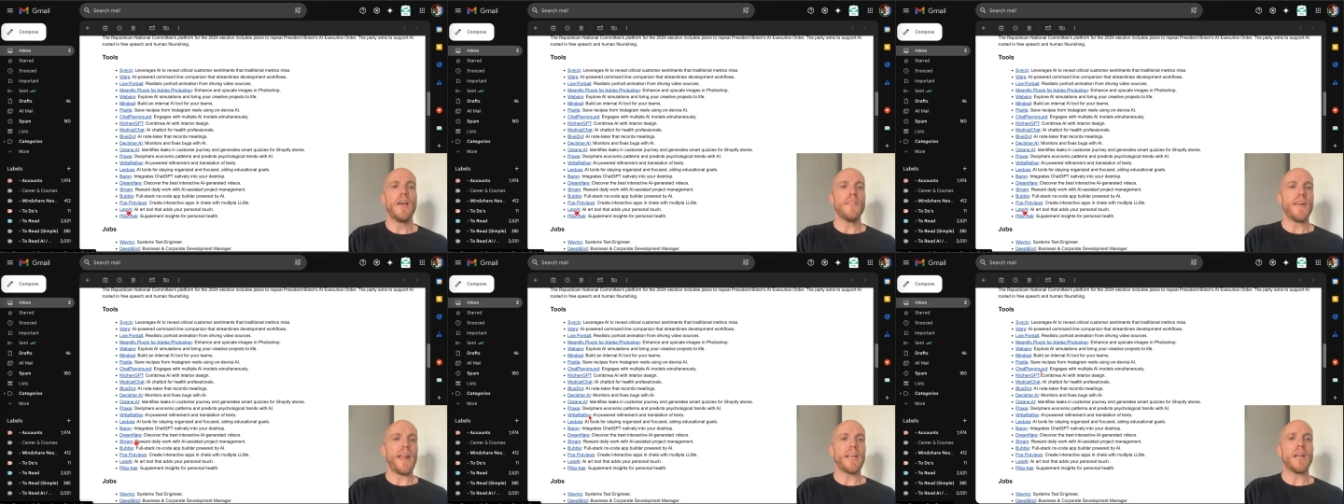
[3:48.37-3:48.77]

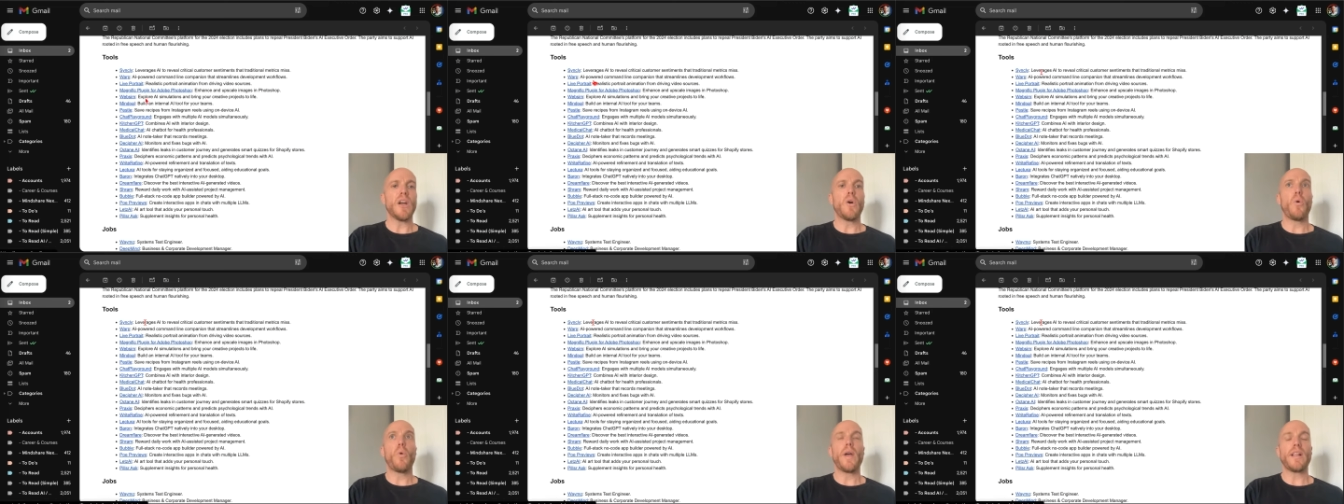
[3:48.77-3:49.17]
that I can
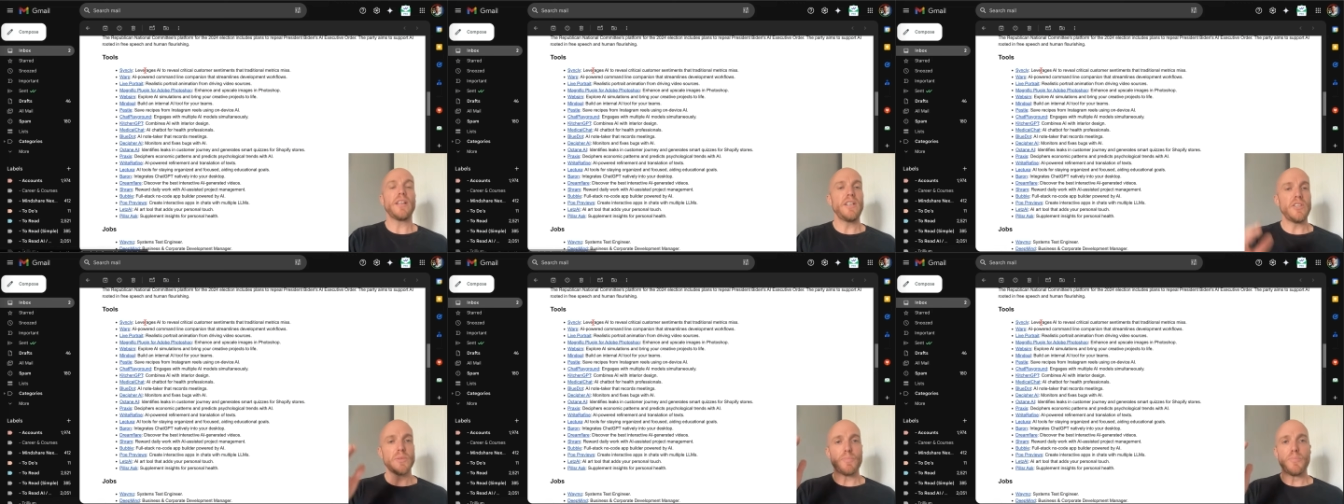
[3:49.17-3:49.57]

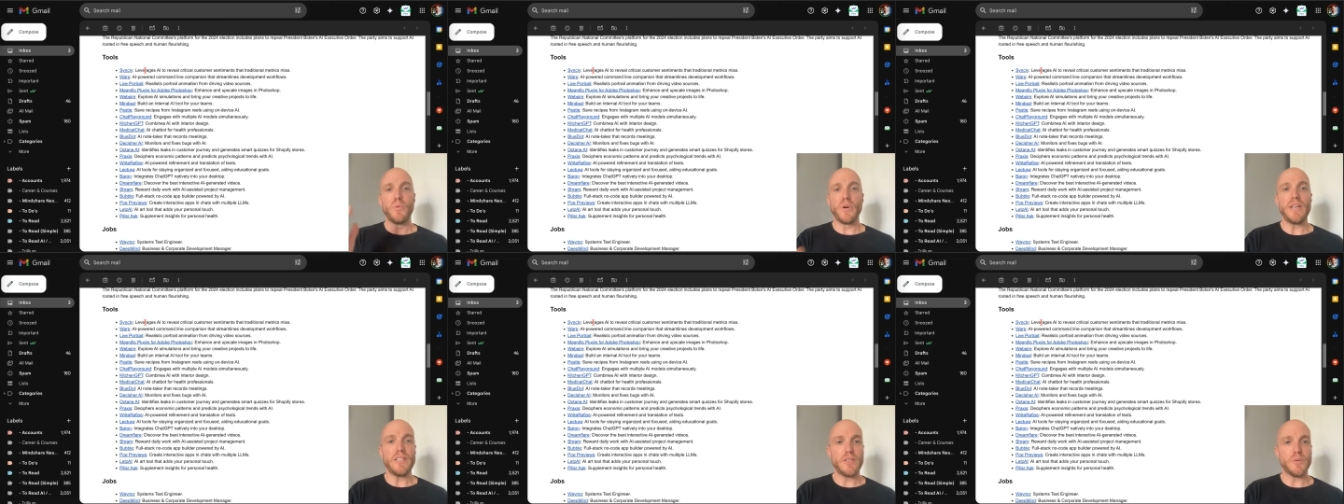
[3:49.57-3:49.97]
quickly just
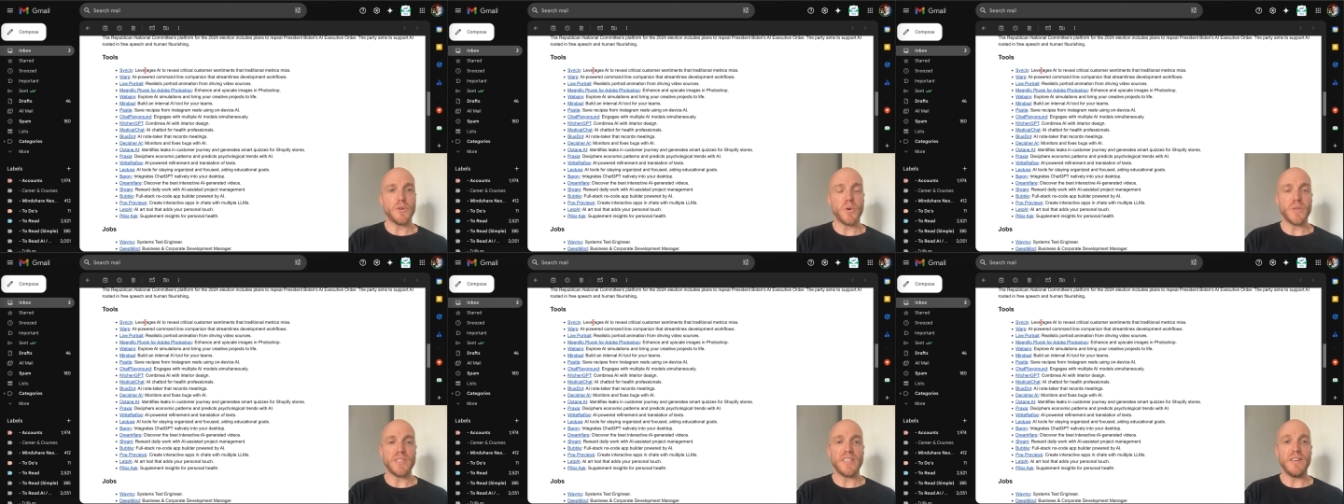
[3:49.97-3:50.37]
breeze
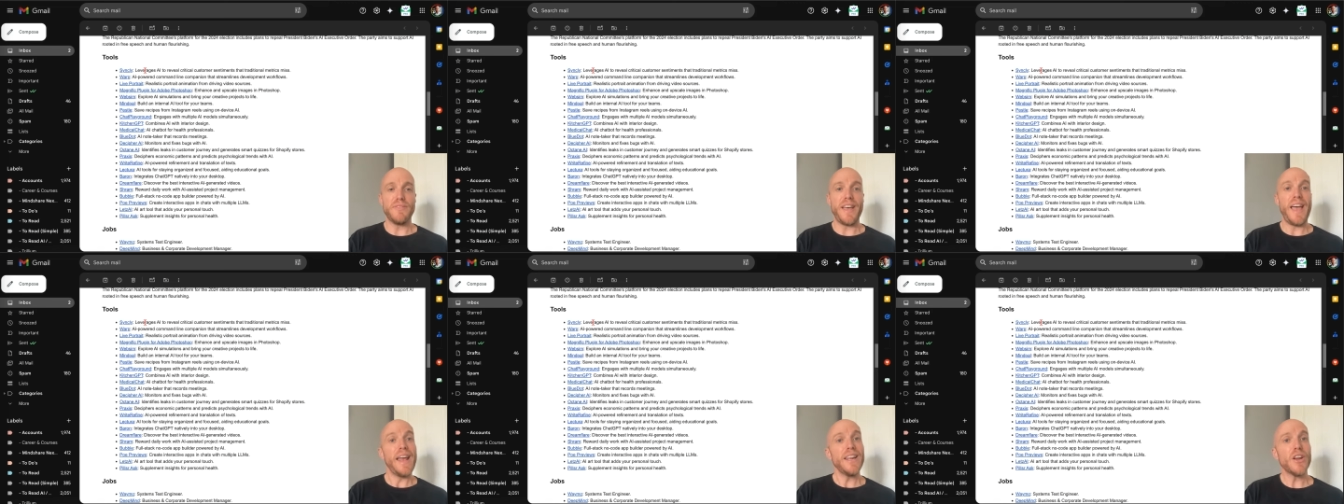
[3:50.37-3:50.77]
through and see if
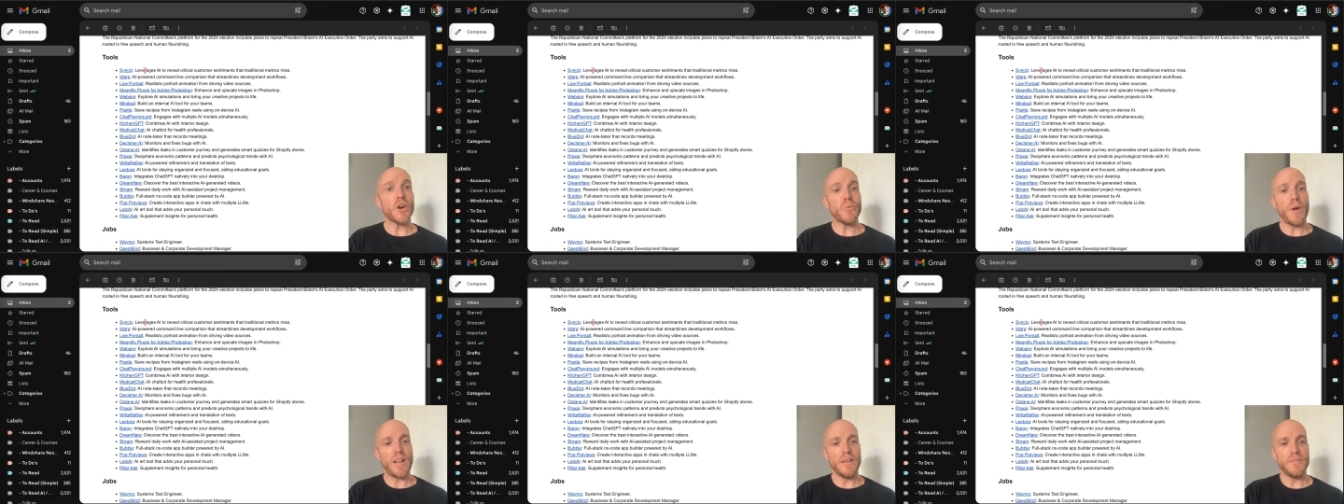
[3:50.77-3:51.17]
any are
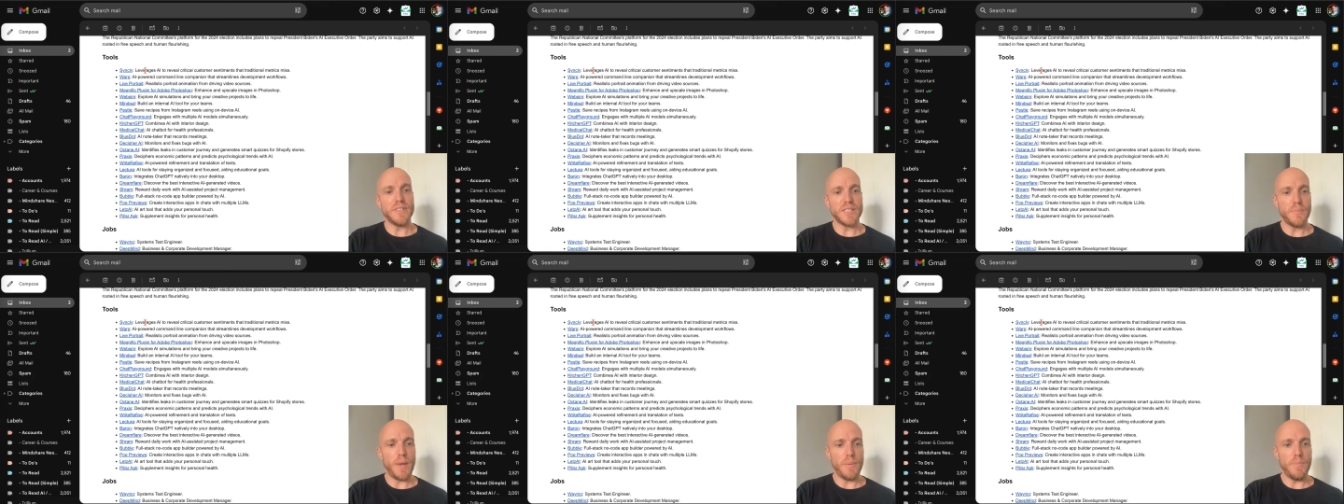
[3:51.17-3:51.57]
relevant
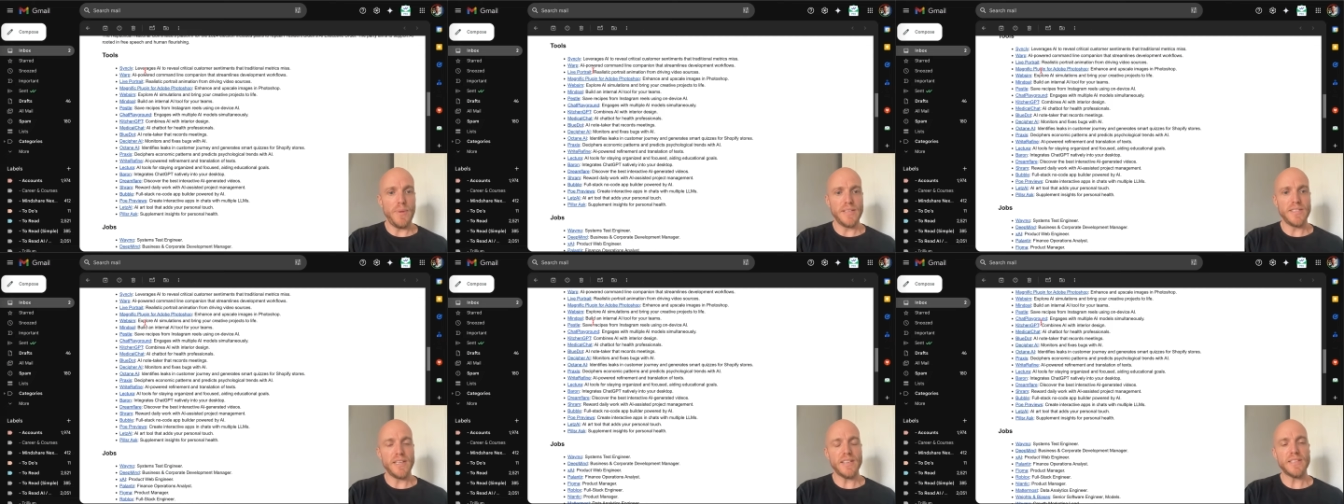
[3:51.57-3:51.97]
to my
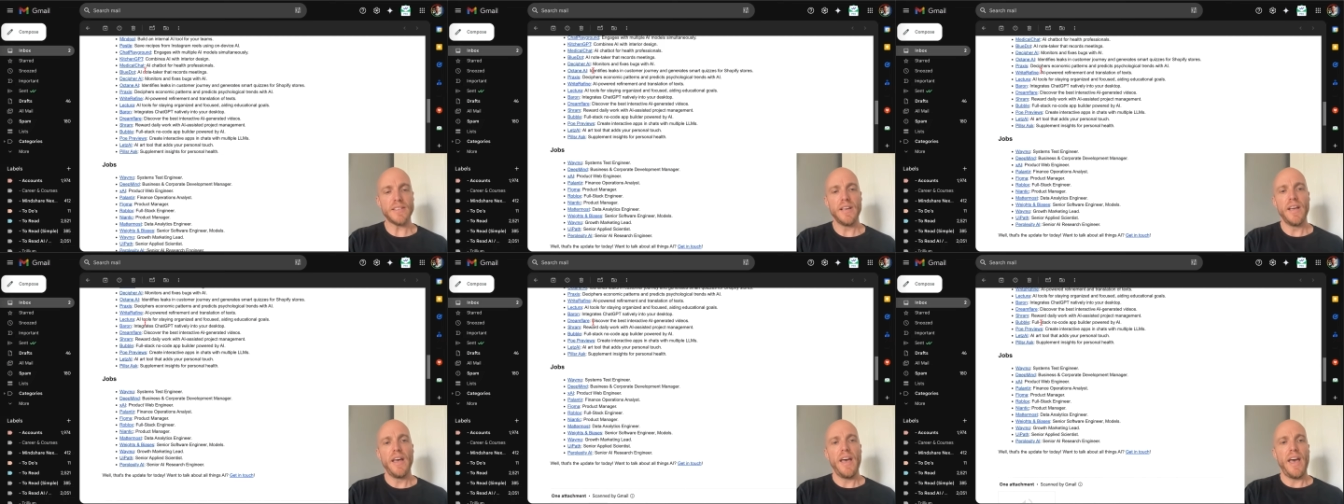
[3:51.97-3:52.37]
business,
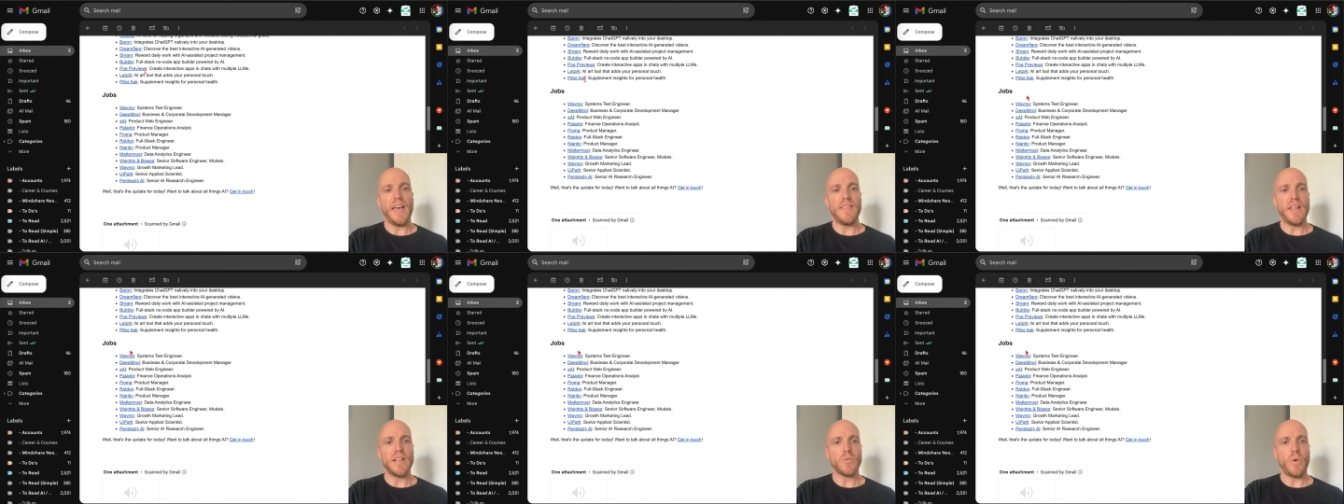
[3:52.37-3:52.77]

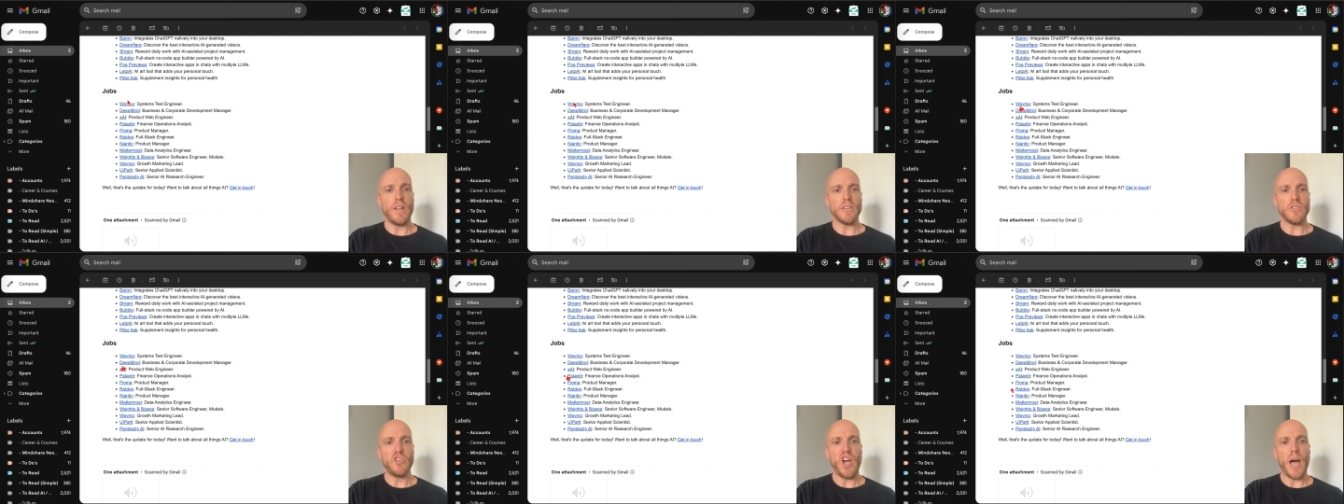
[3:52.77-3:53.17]
and then as well
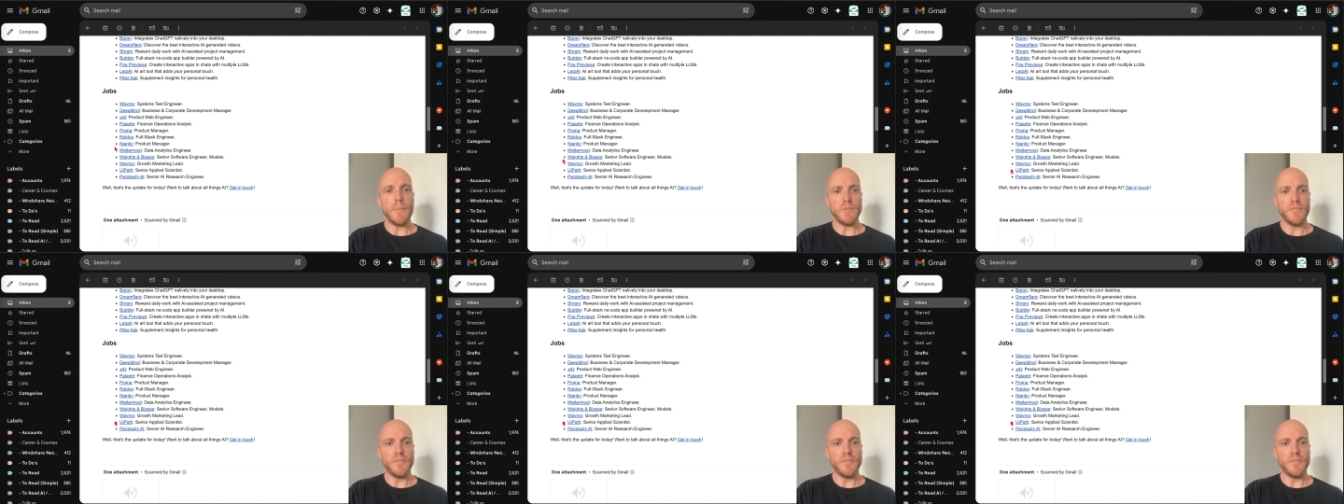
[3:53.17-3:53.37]
as jobs.